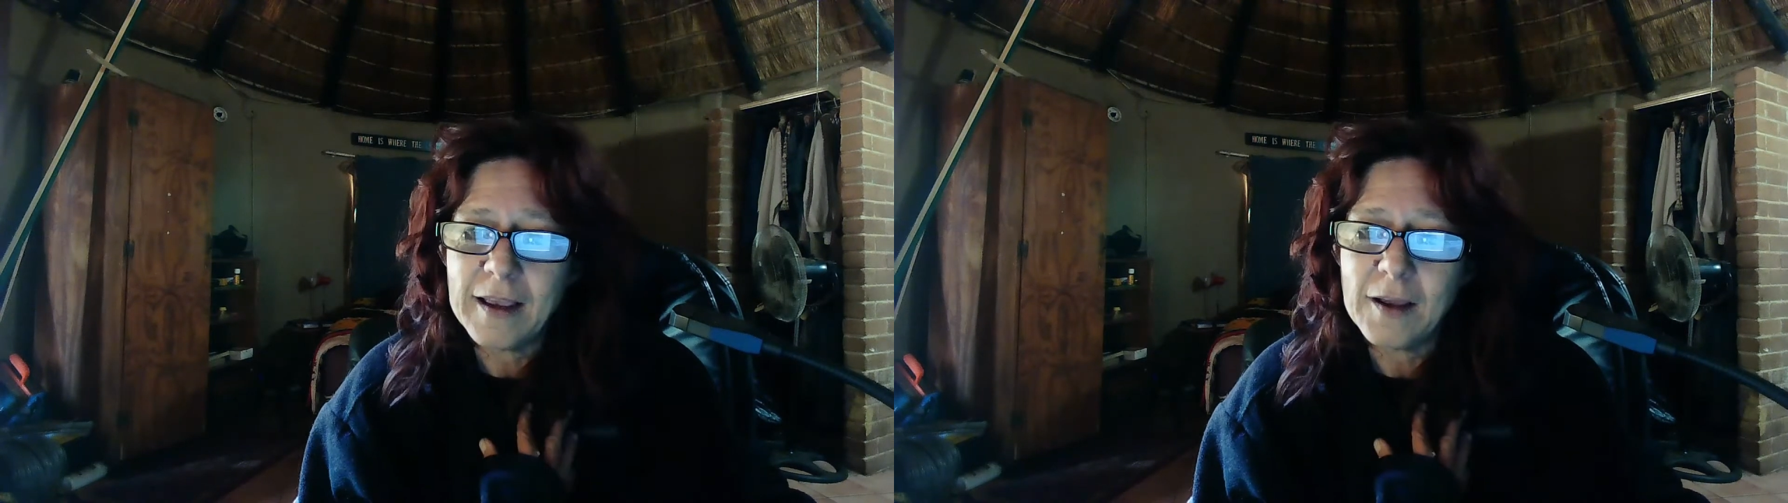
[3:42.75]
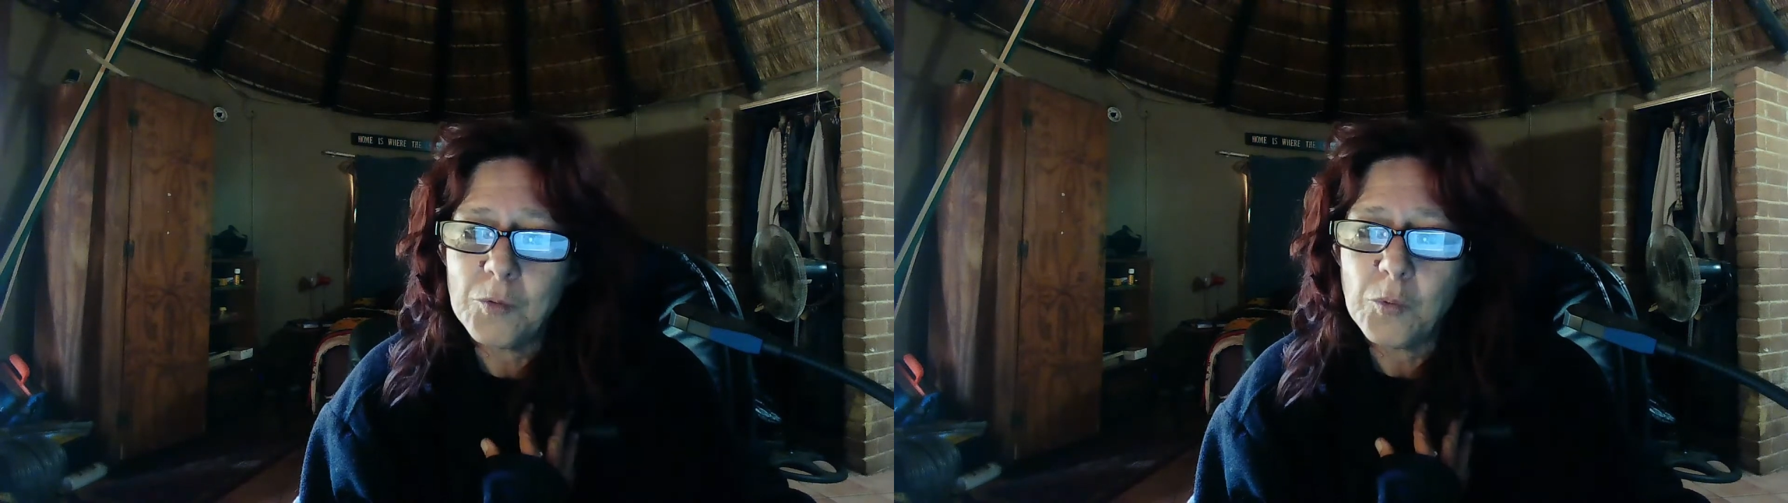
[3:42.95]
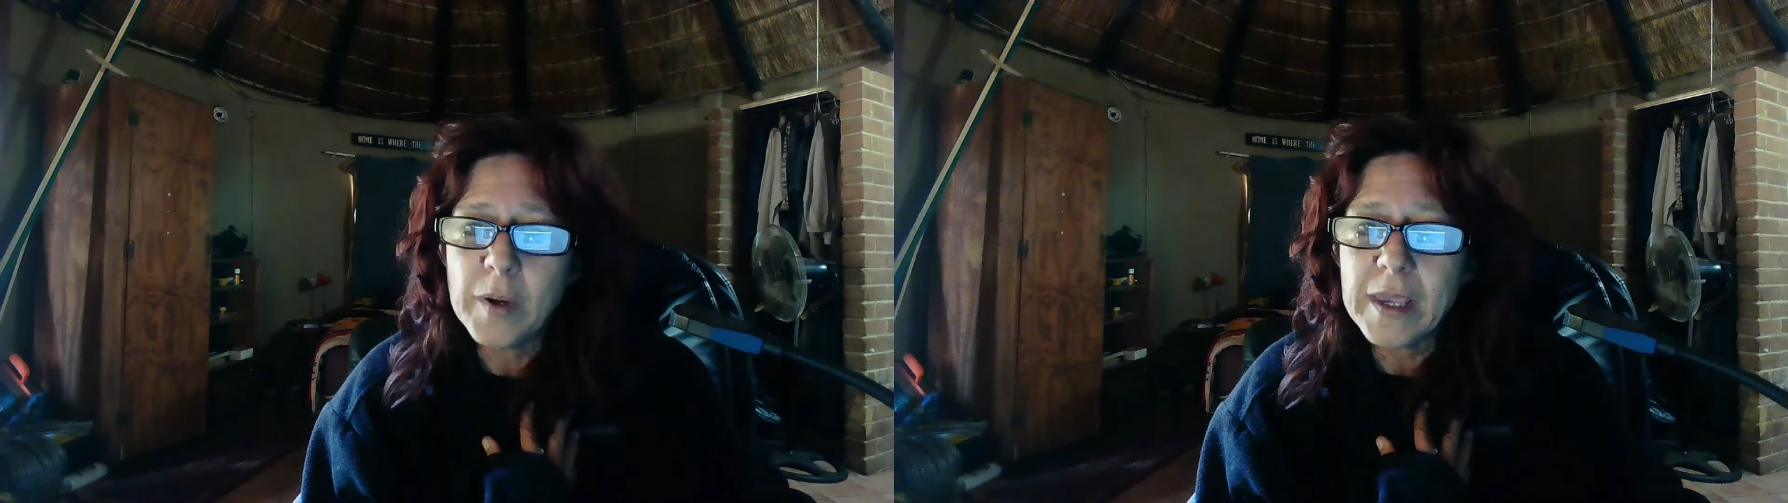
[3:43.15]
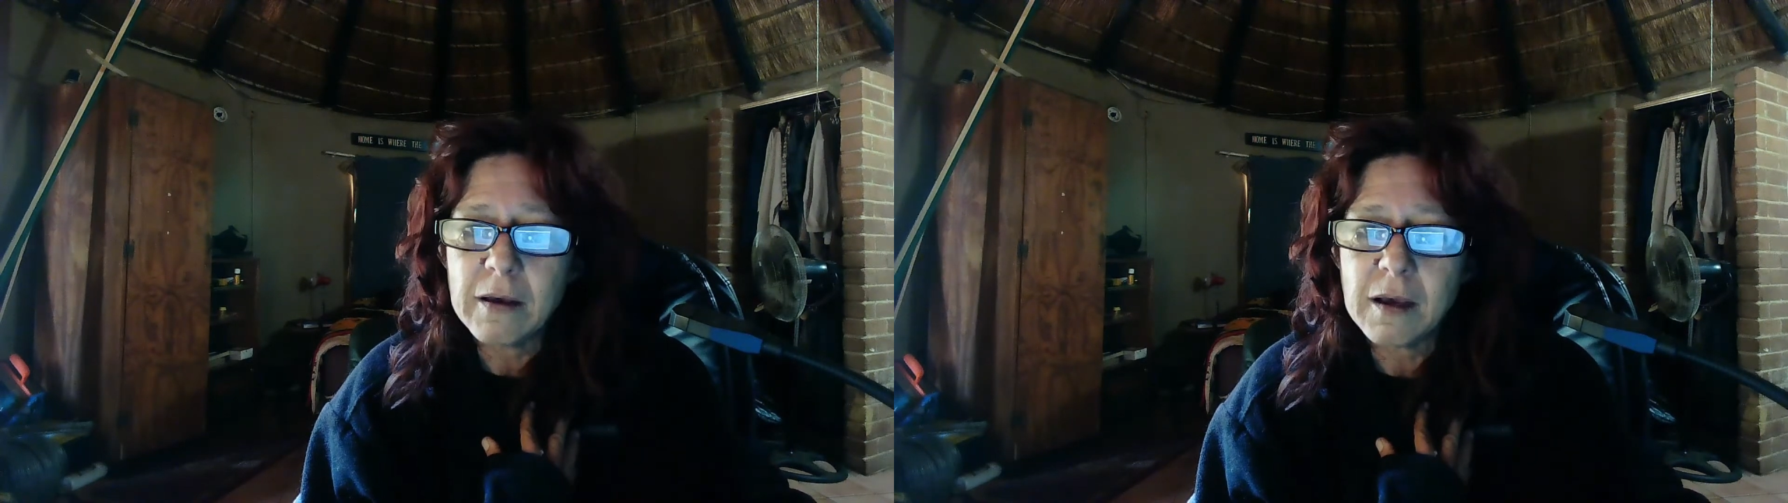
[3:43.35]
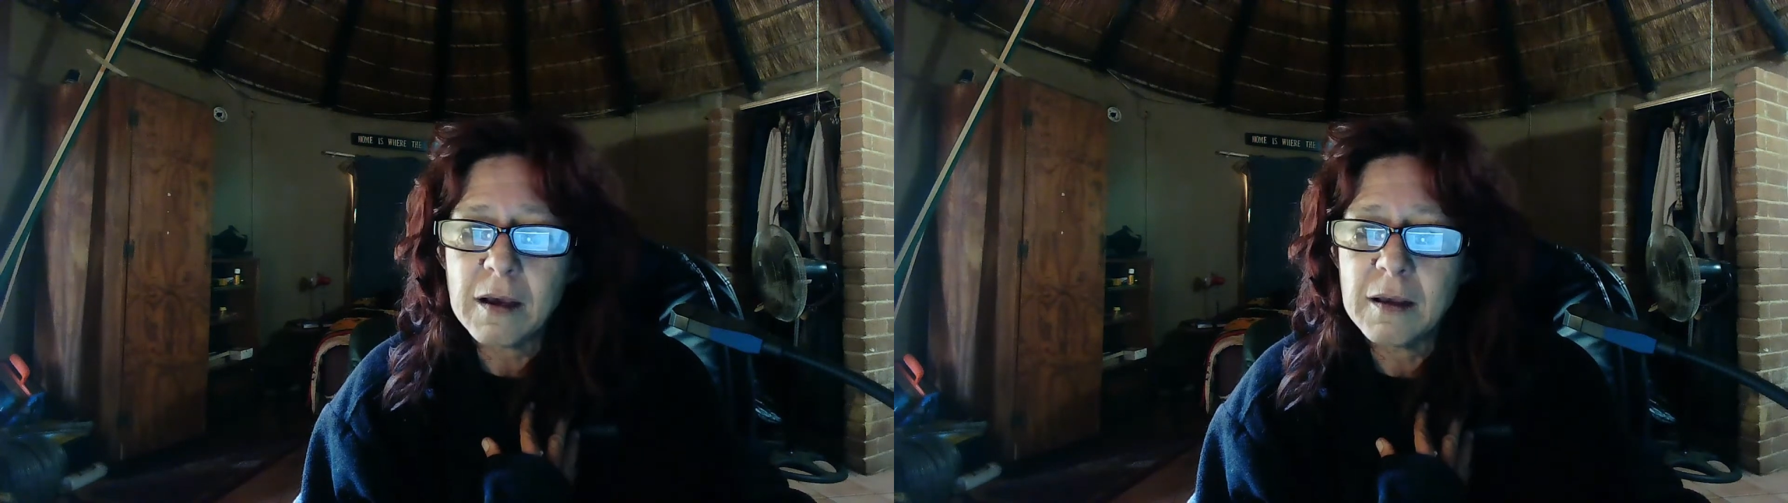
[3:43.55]
we
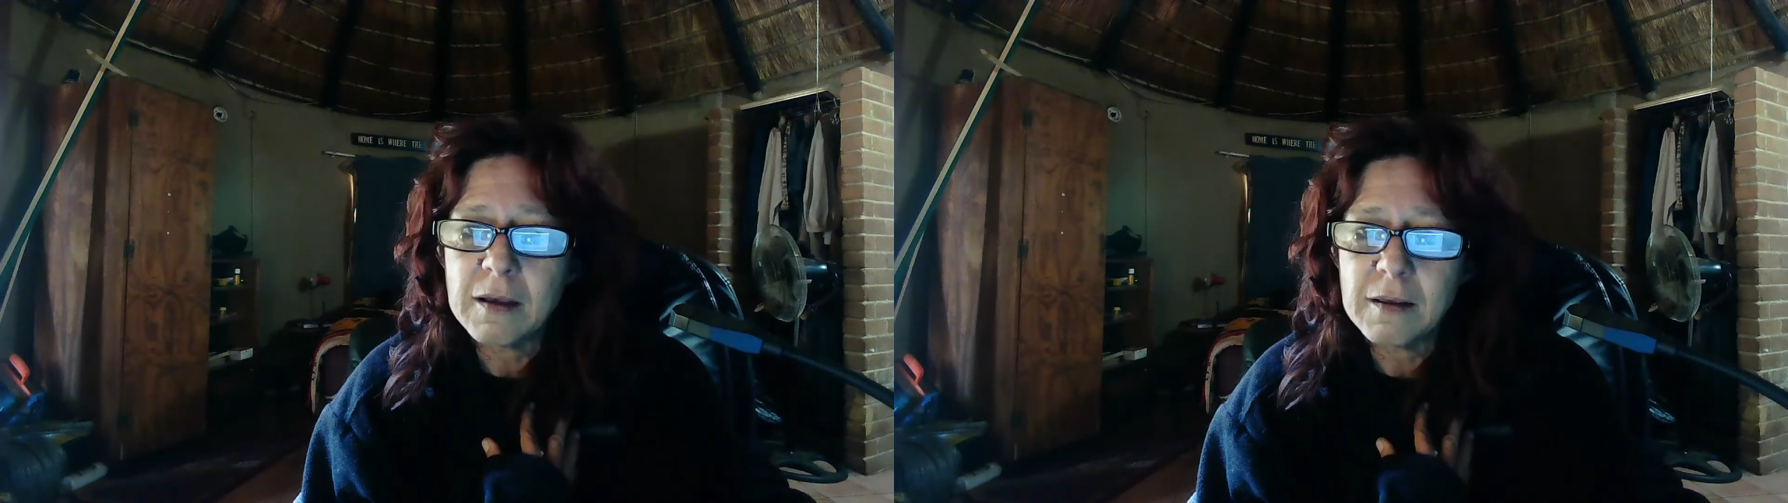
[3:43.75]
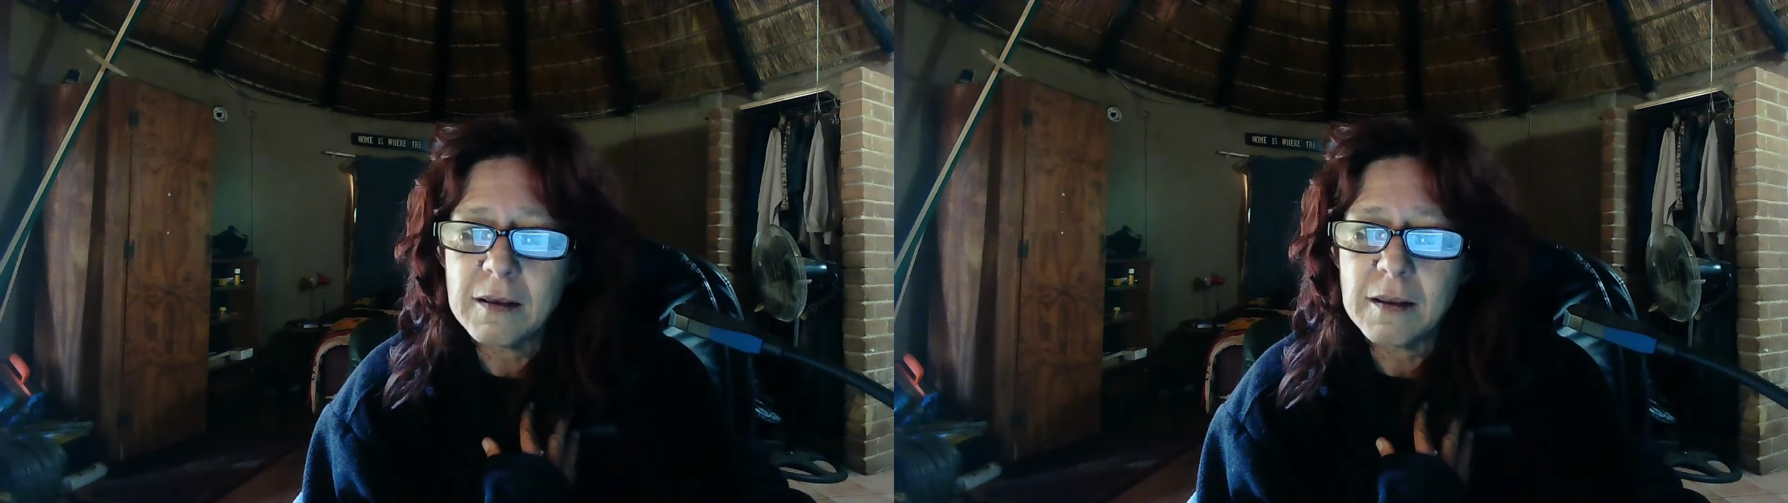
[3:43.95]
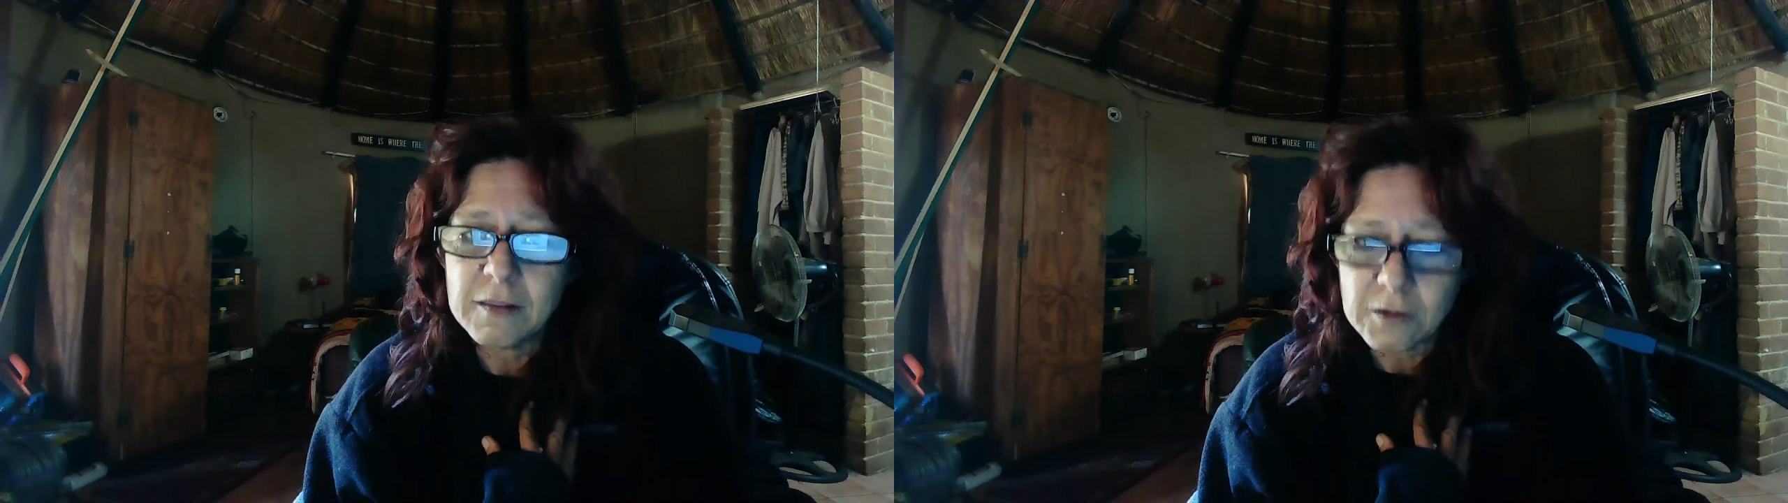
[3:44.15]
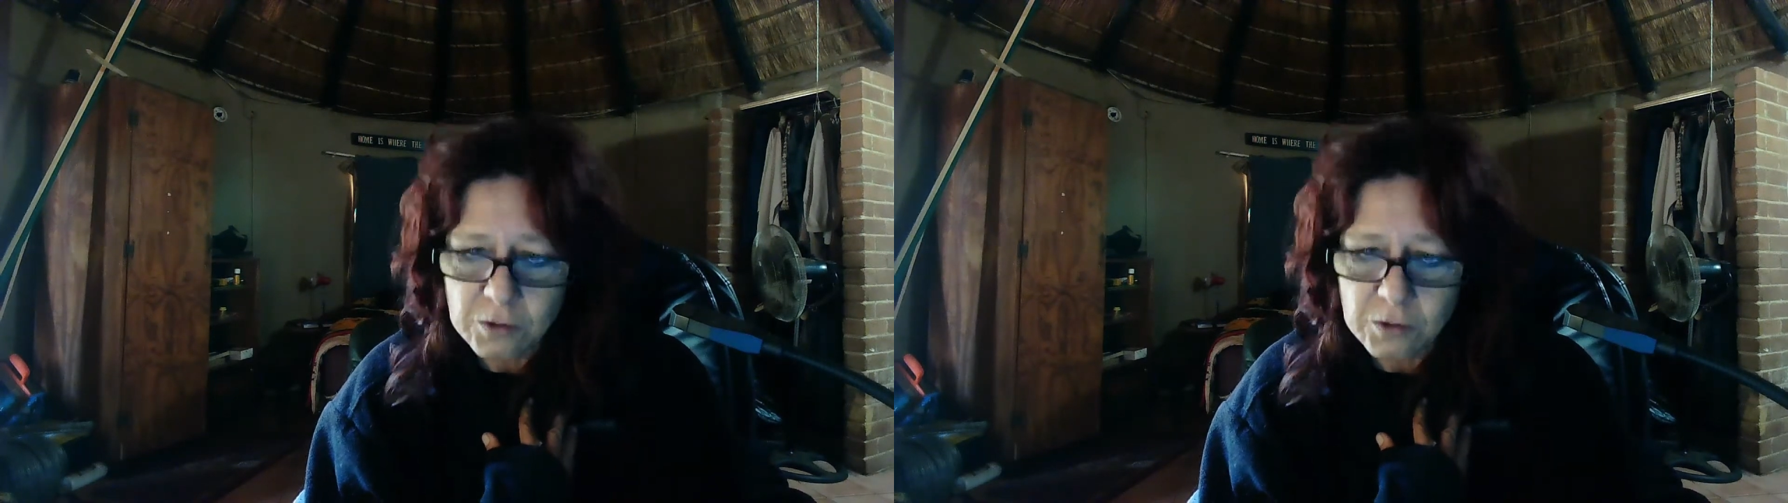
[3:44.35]
are the